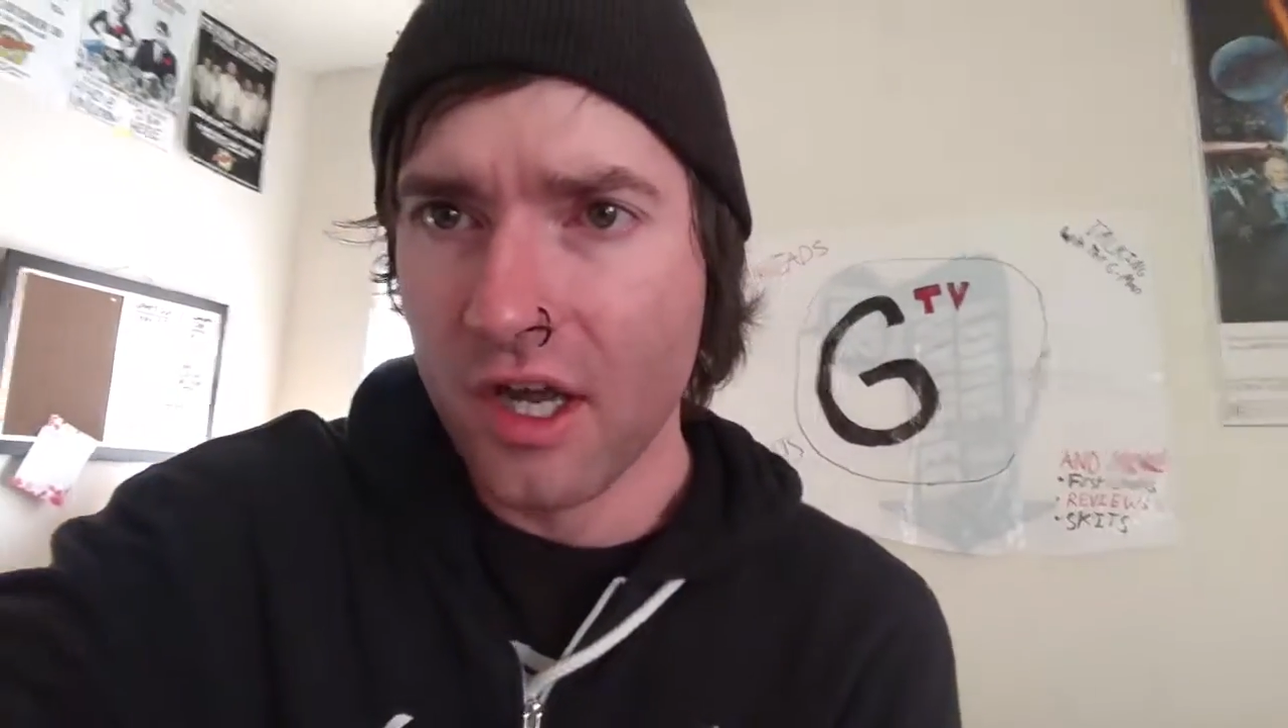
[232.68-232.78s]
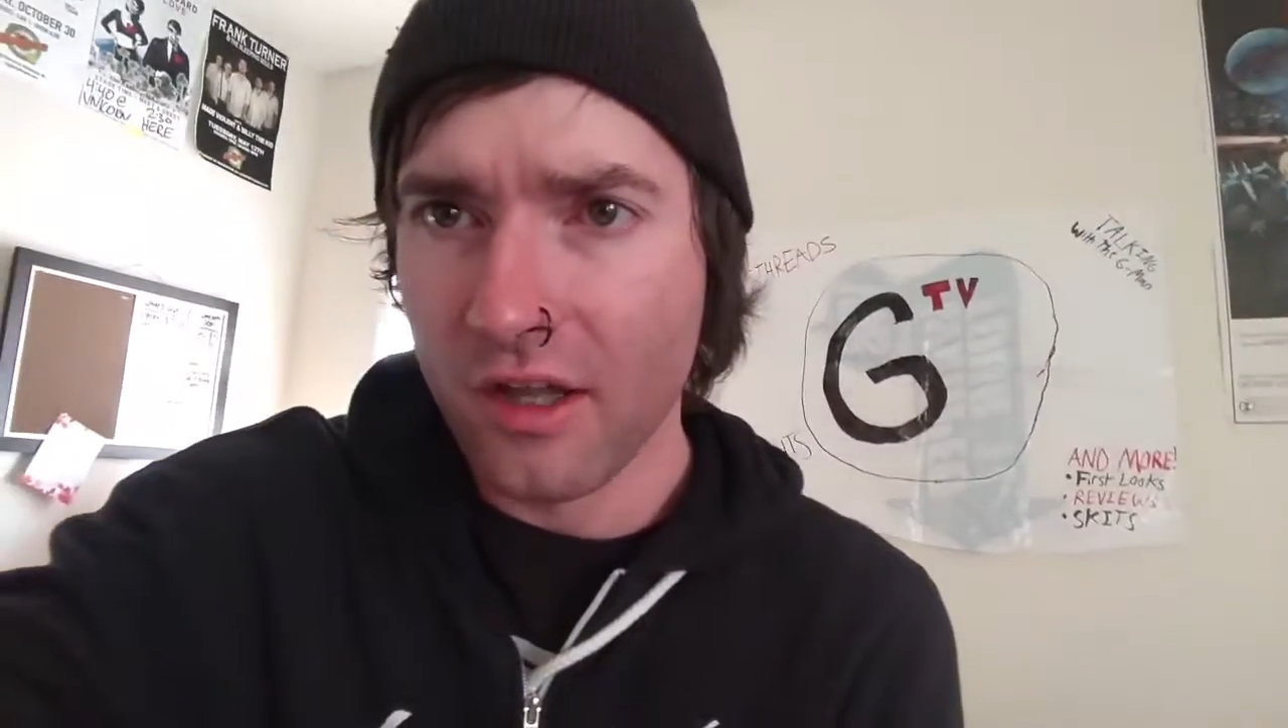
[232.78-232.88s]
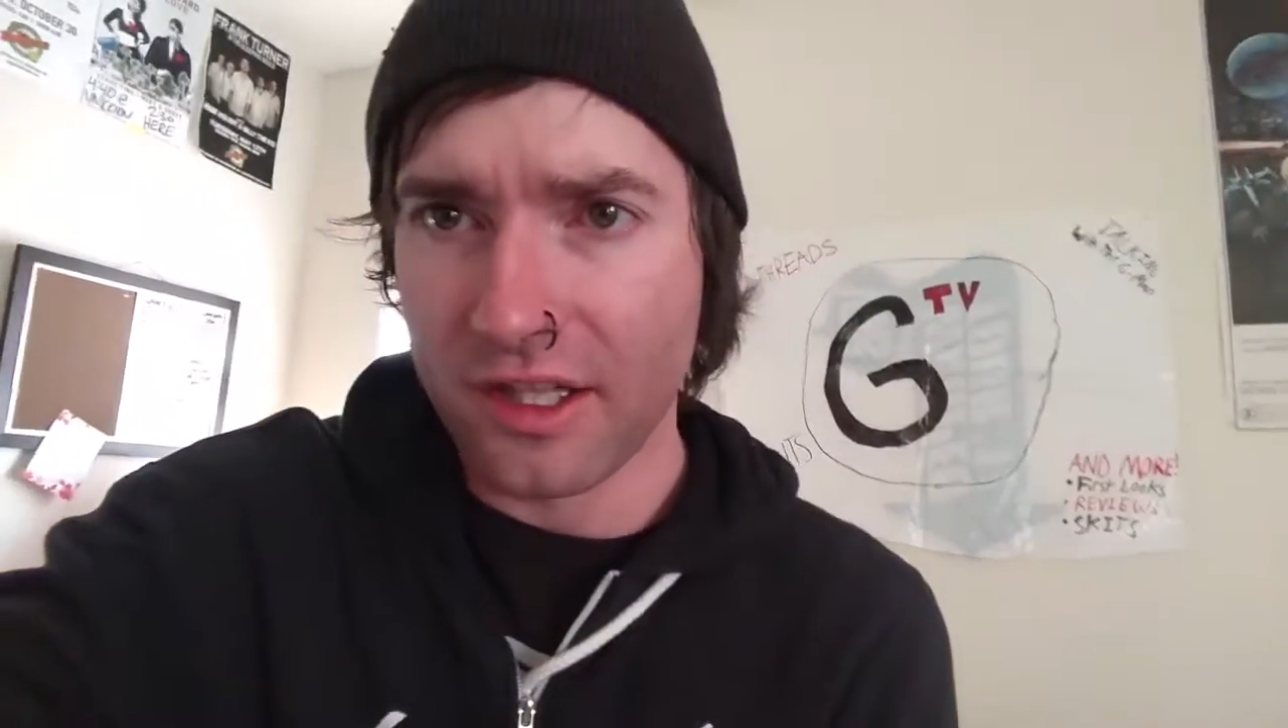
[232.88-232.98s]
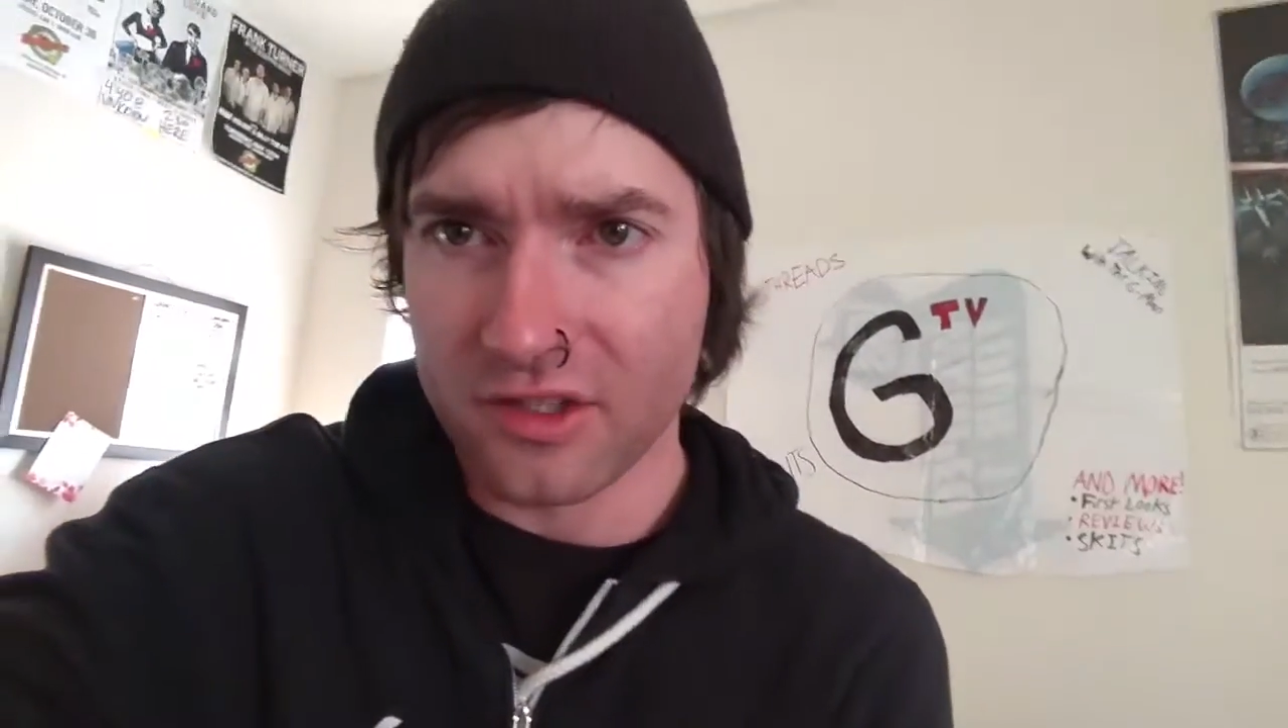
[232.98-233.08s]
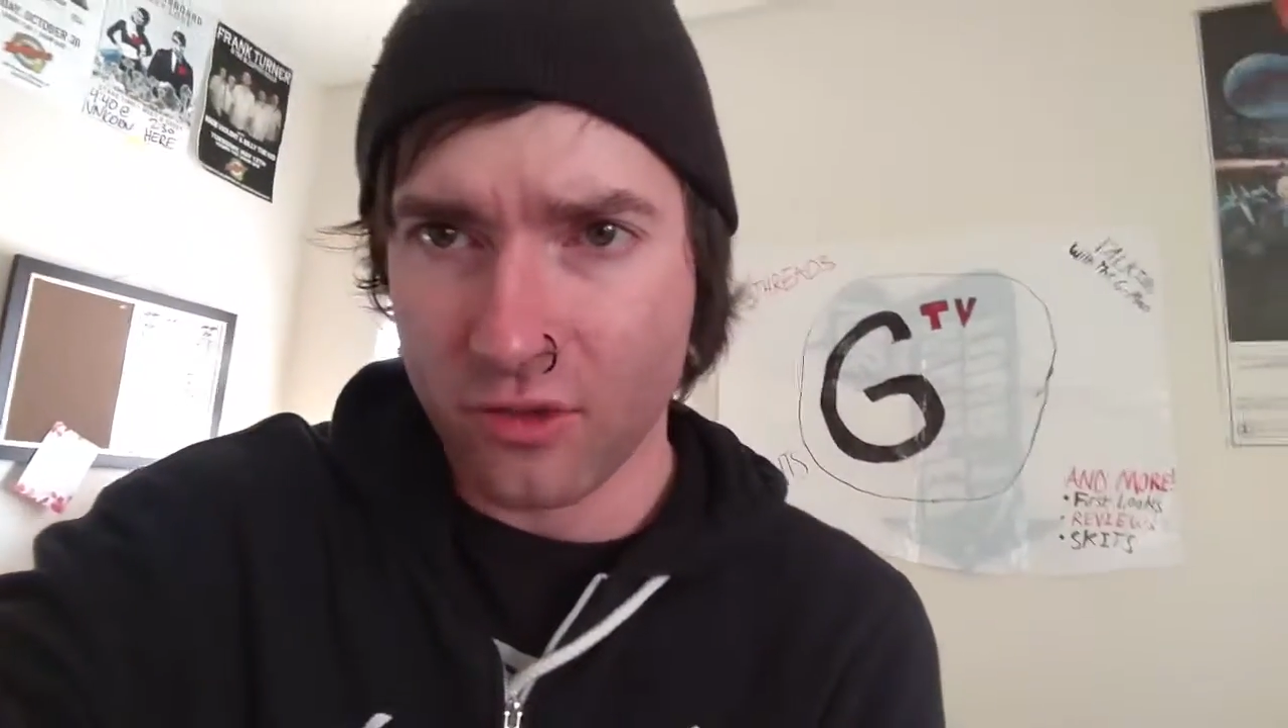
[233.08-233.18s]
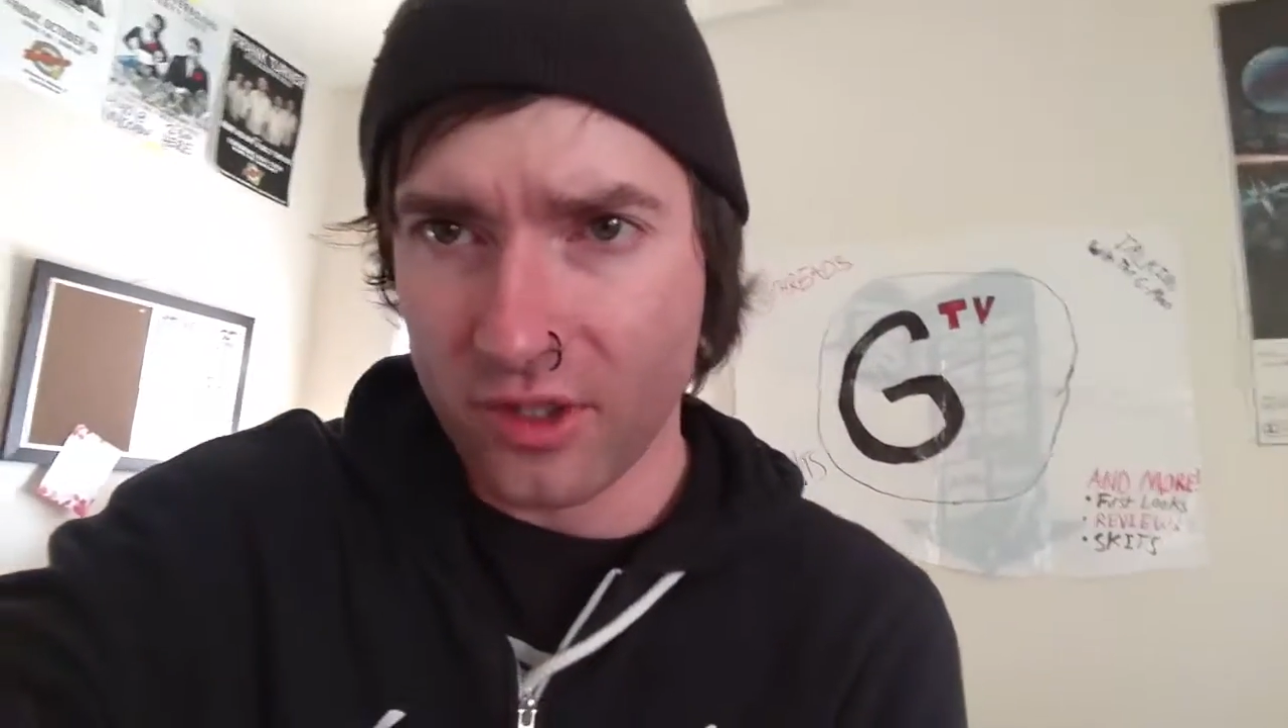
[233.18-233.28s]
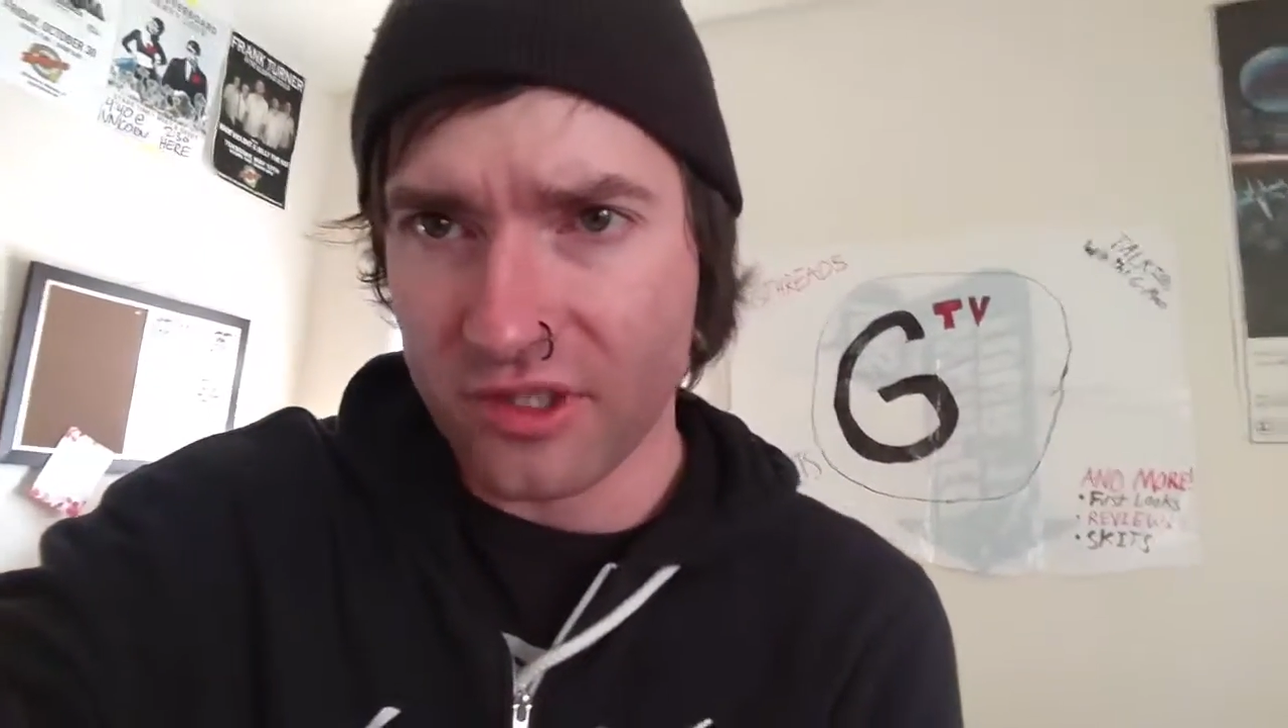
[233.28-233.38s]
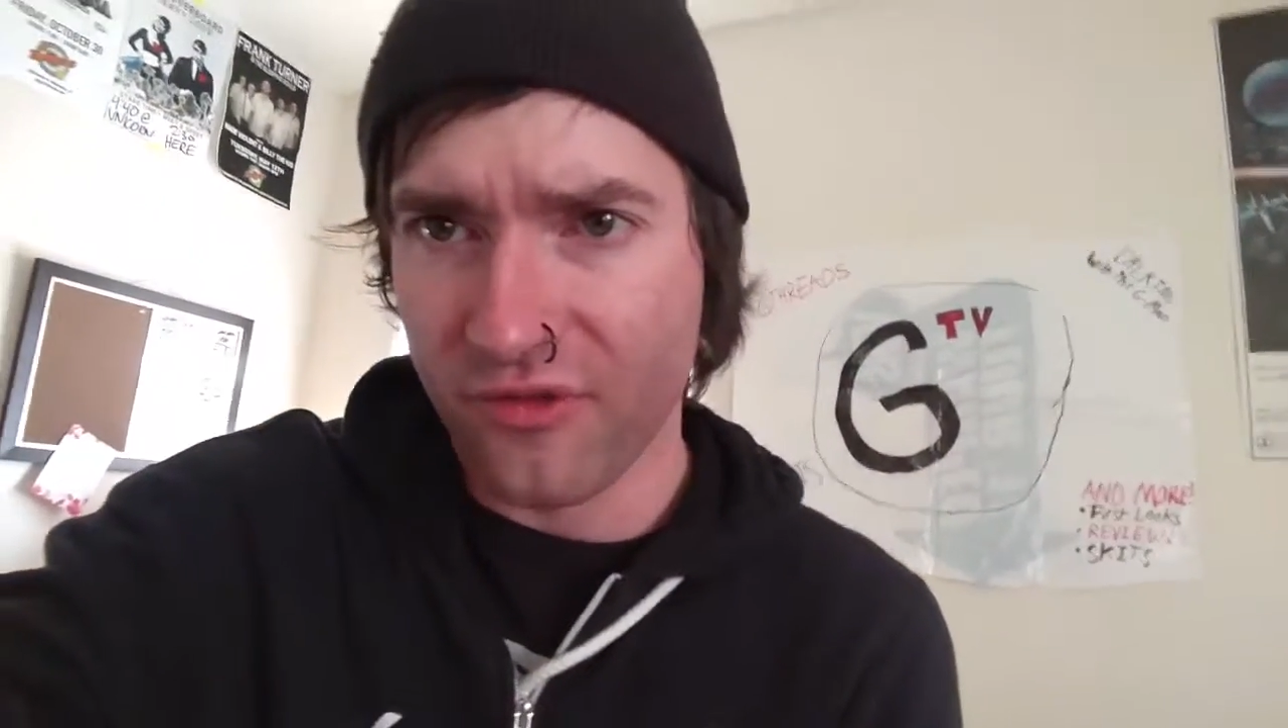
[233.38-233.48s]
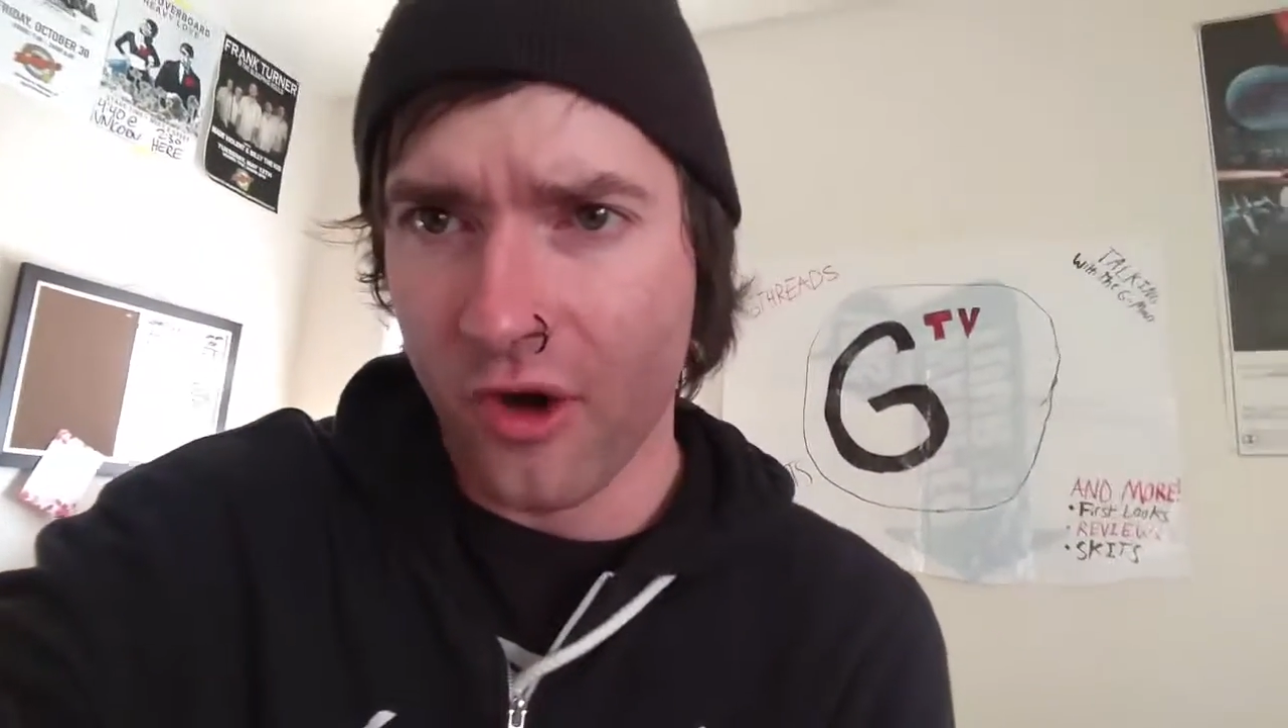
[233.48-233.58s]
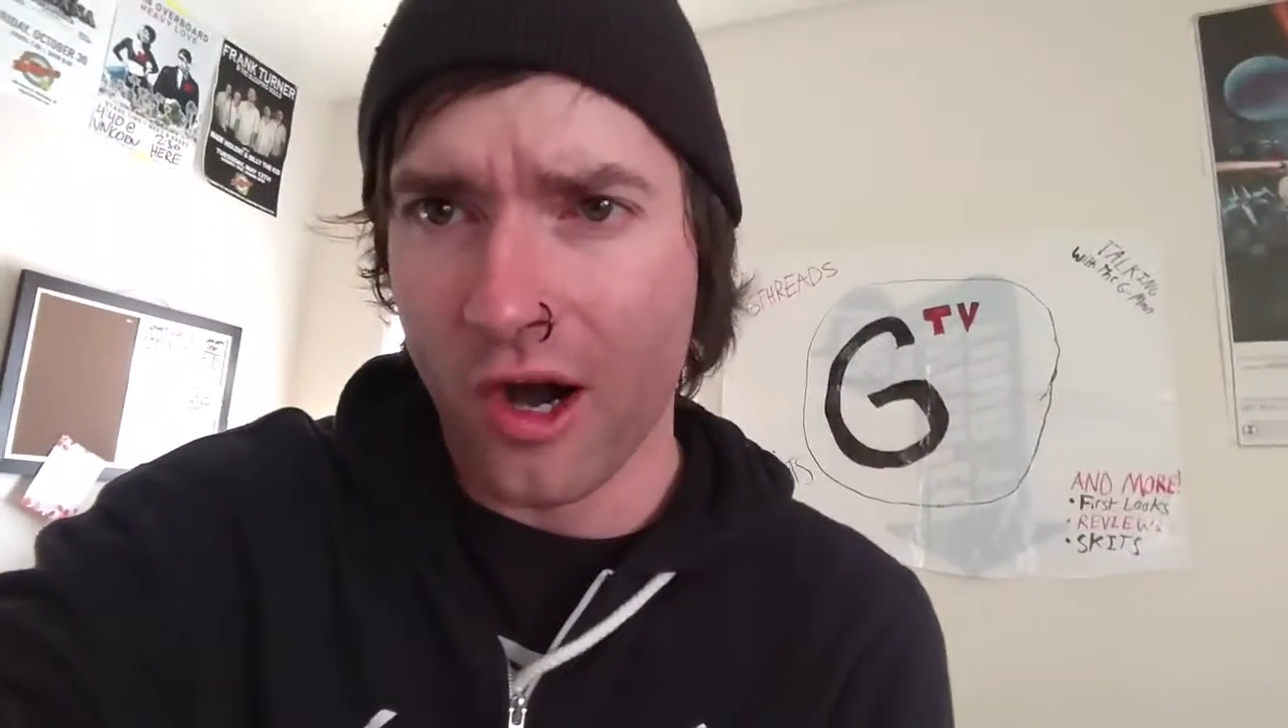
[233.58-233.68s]
like Story
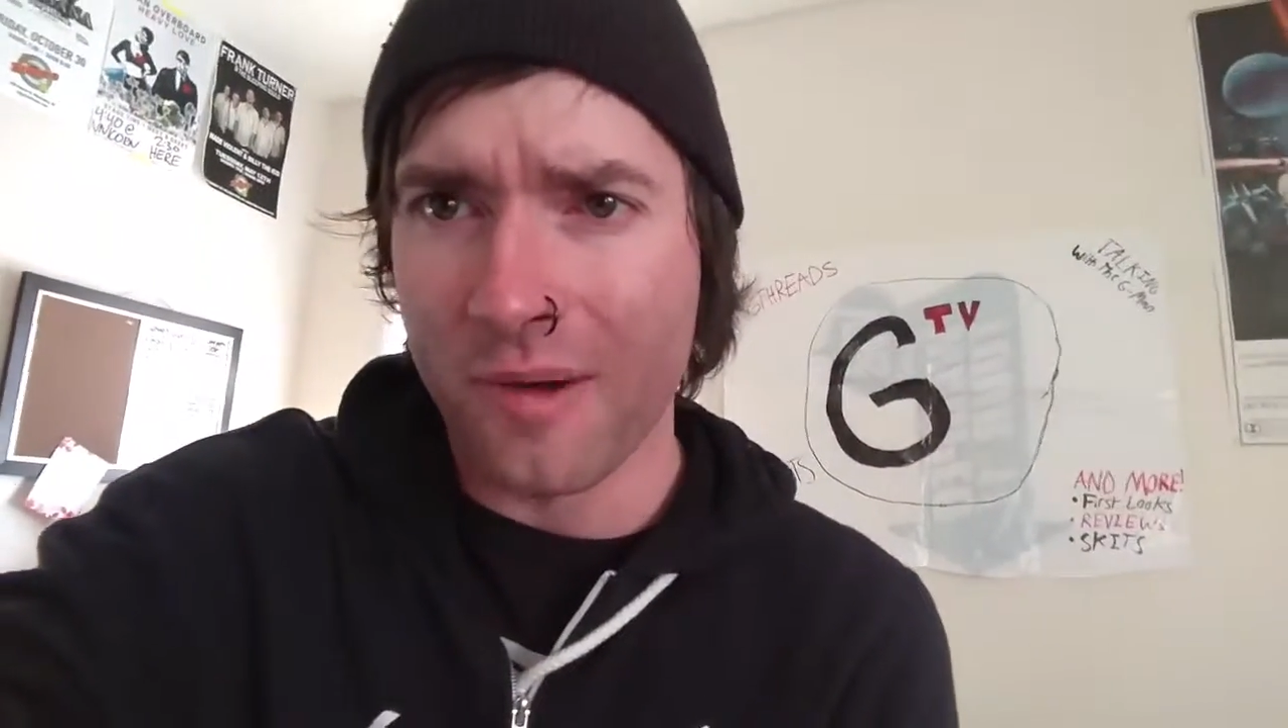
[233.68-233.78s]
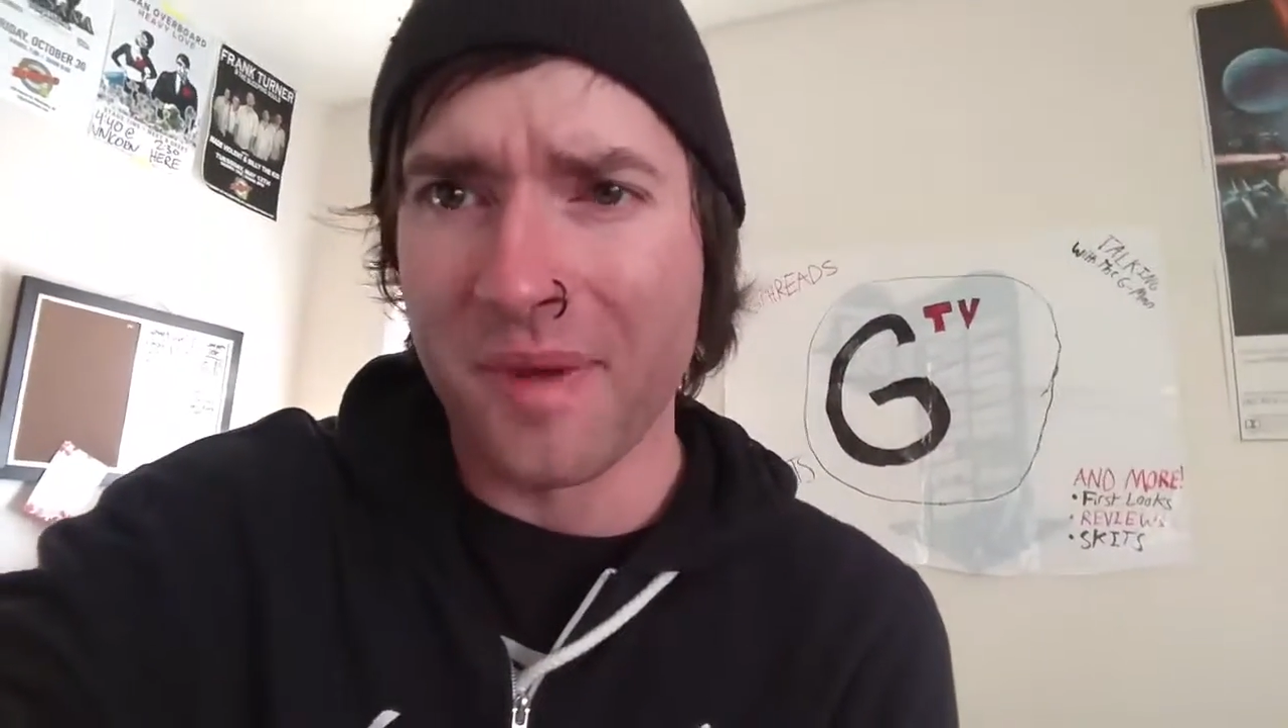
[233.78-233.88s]
So Far,